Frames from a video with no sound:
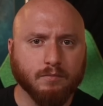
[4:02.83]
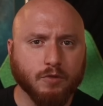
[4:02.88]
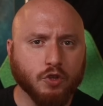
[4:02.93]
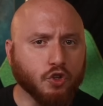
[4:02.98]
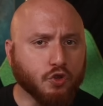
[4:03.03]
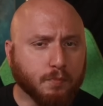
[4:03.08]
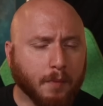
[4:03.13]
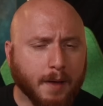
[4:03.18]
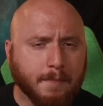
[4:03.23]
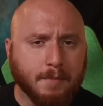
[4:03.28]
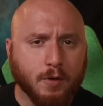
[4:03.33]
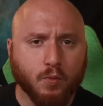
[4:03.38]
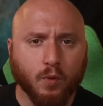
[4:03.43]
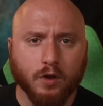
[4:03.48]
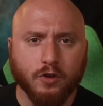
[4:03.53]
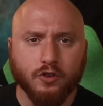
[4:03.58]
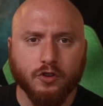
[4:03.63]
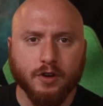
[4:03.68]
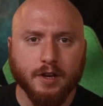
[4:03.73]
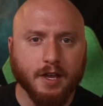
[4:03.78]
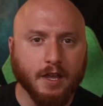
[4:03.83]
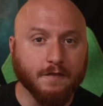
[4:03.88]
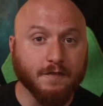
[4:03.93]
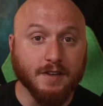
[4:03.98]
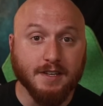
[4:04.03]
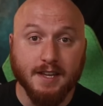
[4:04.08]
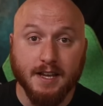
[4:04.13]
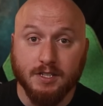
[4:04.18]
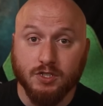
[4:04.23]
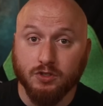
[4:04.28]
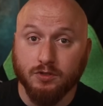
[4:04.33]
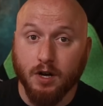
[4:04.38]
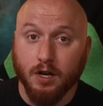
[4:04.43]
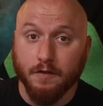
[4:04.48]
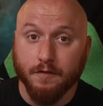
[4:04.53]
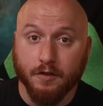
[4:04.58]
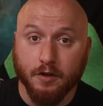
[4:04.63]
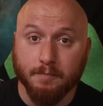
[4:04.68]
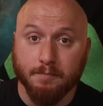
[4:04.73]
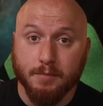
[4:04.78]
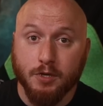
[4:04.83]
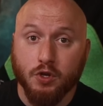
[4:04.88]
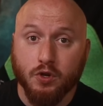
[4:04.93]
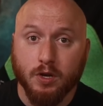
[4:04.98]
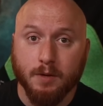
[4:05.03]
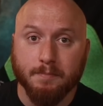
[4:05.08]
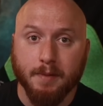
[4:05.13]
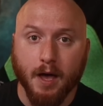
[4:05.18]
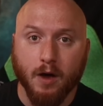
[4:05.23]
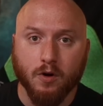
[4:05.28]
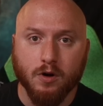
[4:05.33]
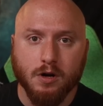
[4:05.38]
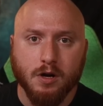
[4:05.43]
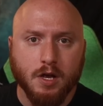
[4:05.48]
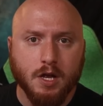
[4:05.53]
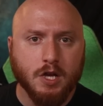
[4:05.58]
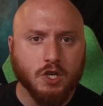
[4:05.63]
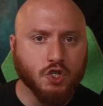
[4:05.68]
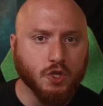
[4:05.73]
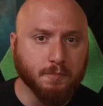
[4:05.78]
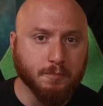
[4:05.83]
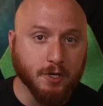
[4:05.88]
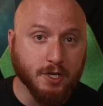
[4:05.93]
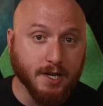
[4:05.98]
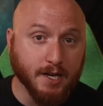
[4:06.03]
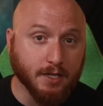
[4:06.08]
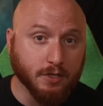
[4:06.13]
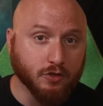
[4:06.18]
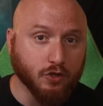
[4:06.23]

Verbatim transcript: You might be wondering if it takes a lot of computing power to predict